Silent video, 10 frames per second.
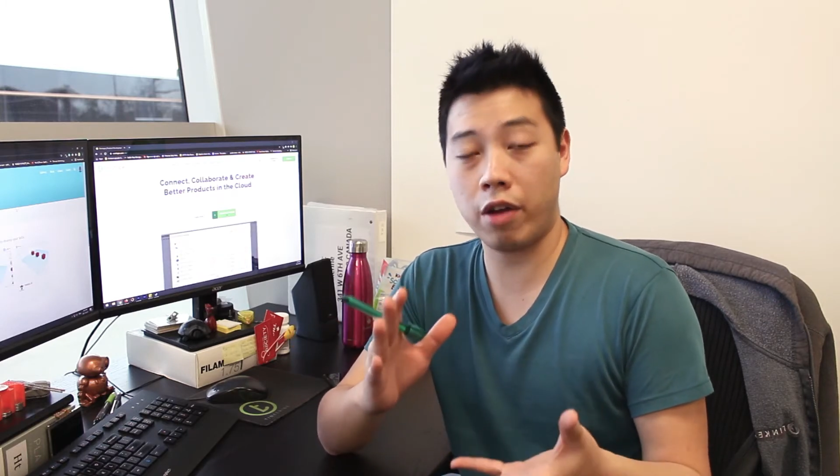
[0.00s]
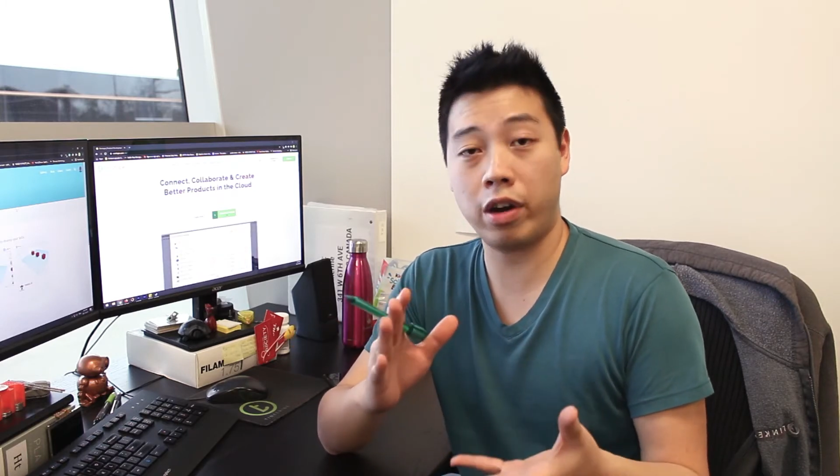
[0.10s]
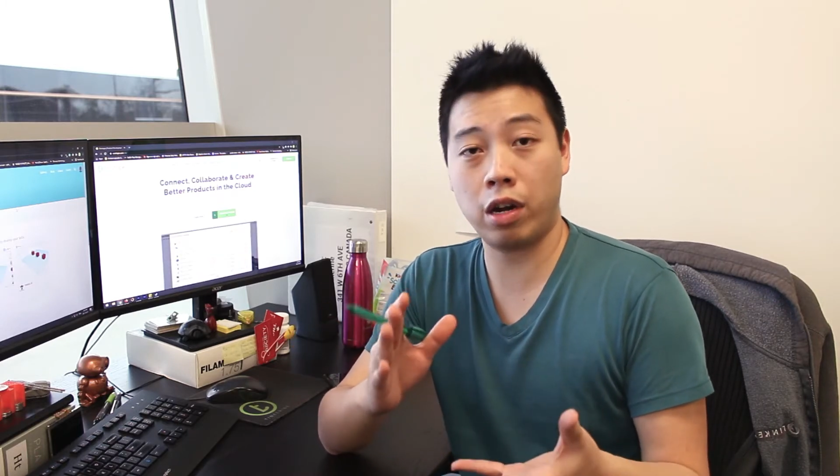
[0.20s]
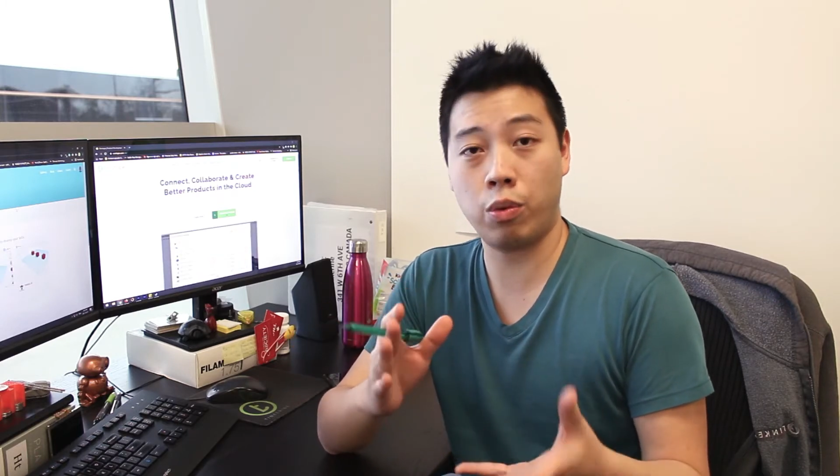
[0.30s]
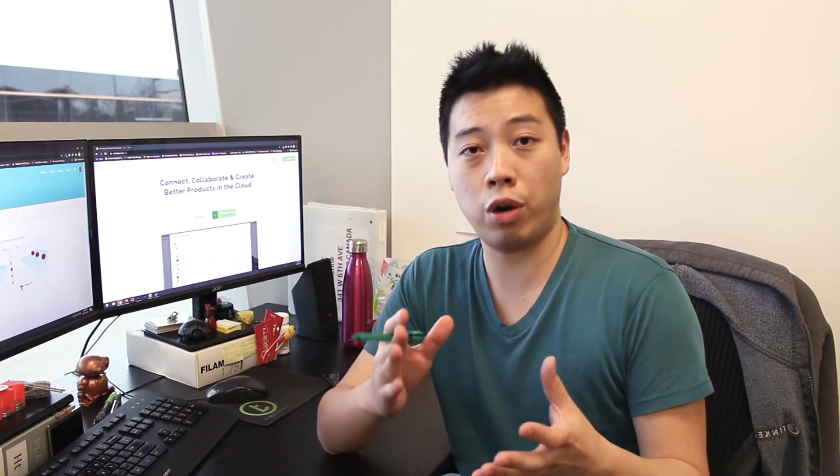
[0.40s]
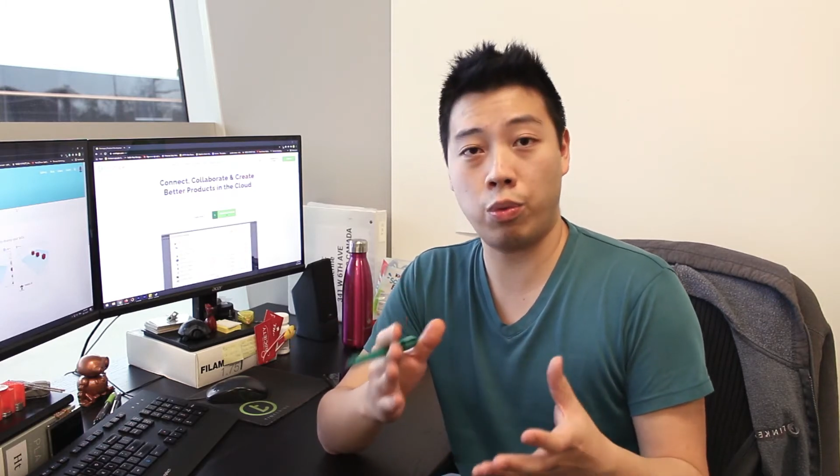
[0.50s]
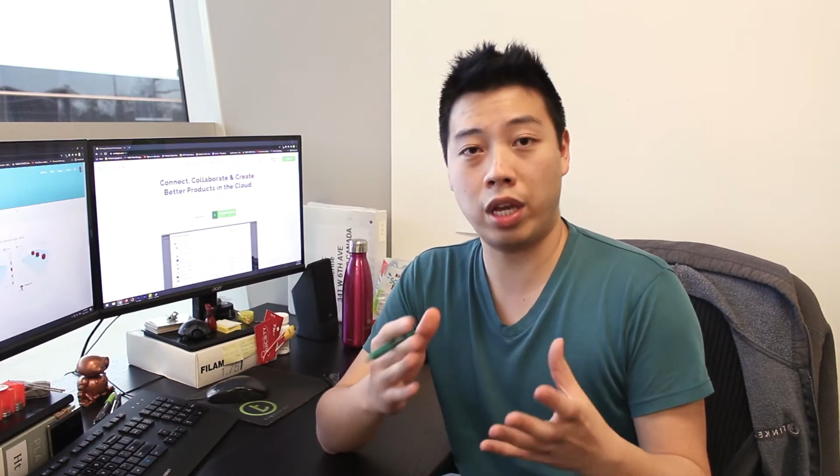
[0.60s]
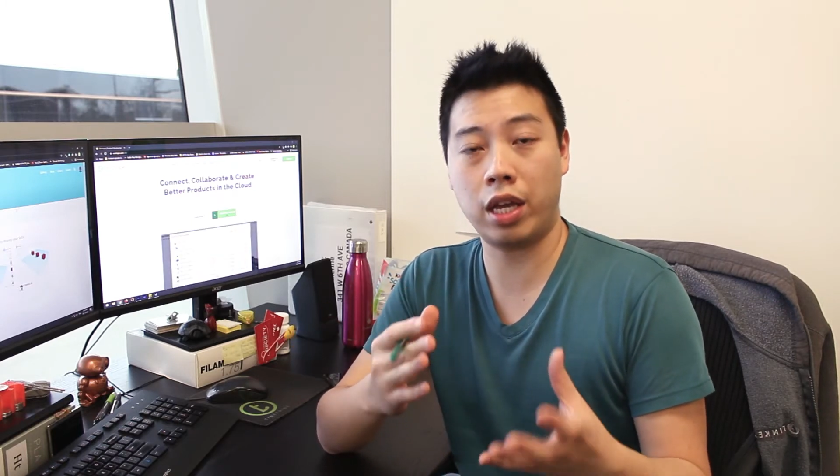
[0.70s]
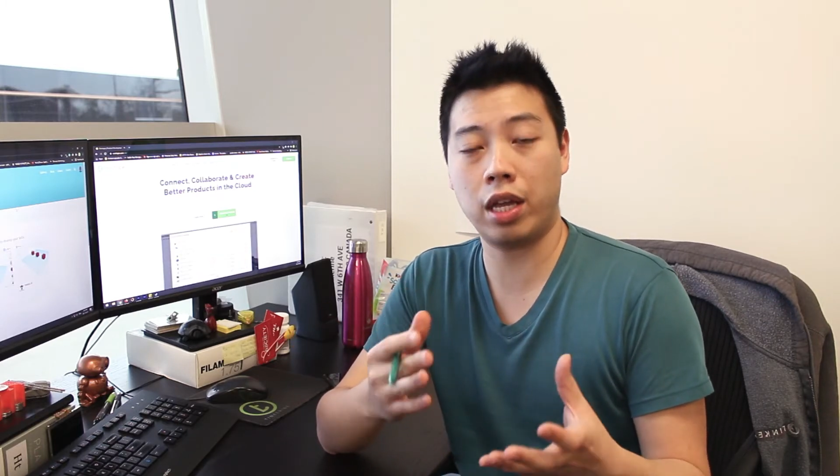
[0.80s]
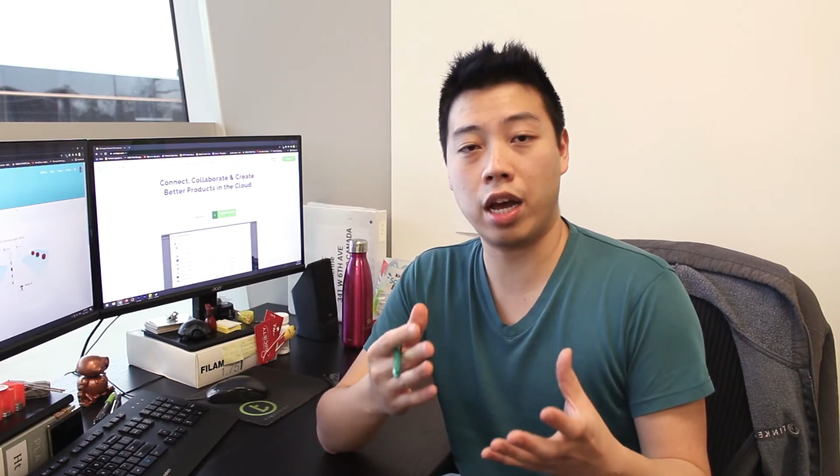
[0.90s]
area where we
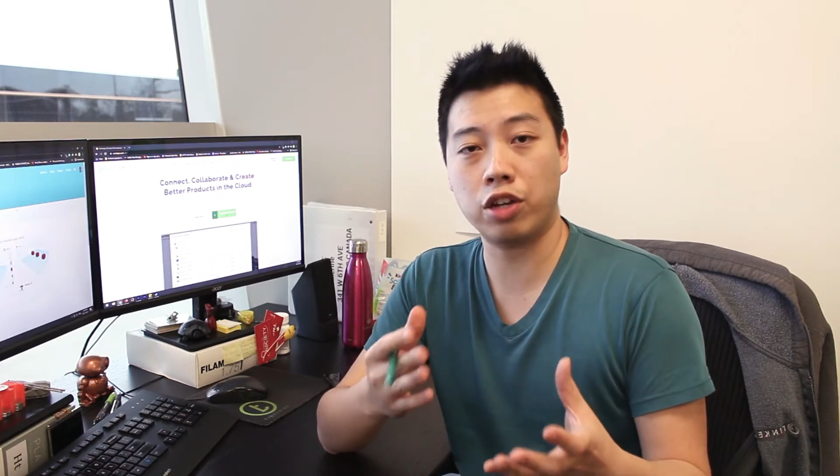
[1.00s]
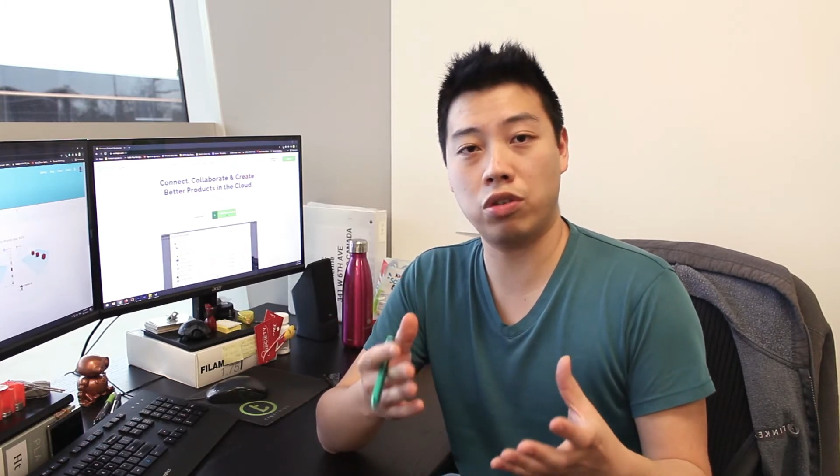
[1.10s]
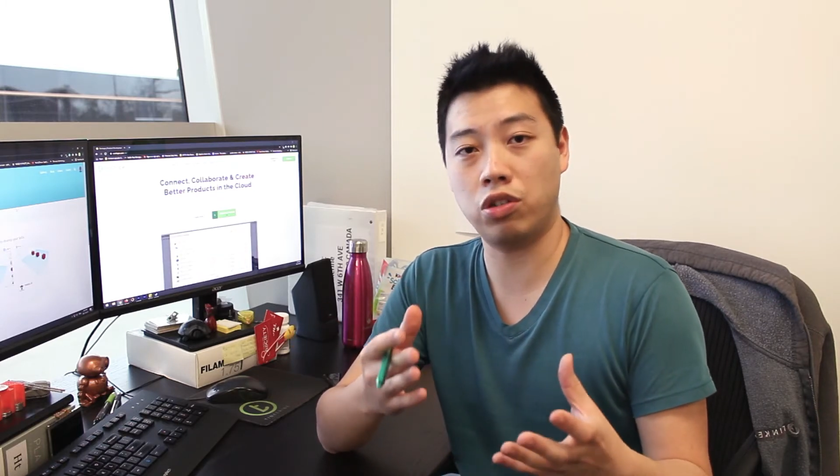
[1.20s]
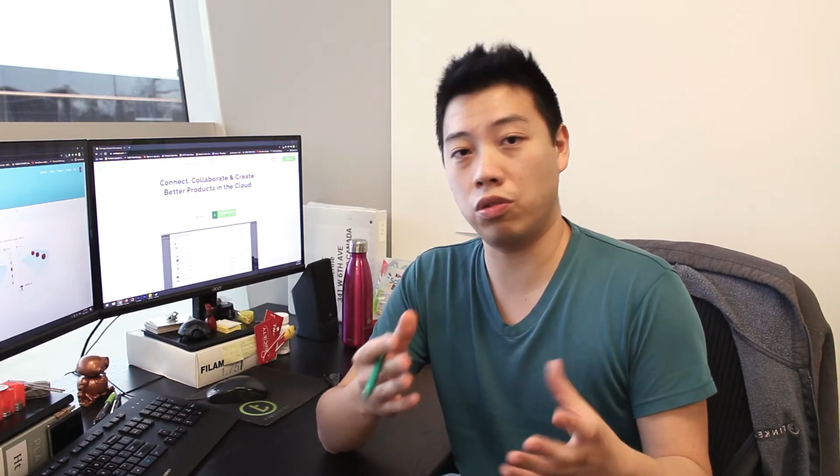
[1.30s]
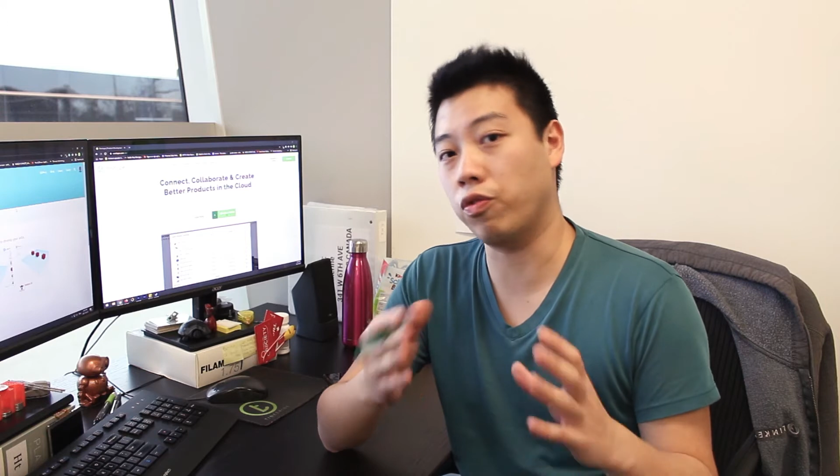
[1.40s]
can actually do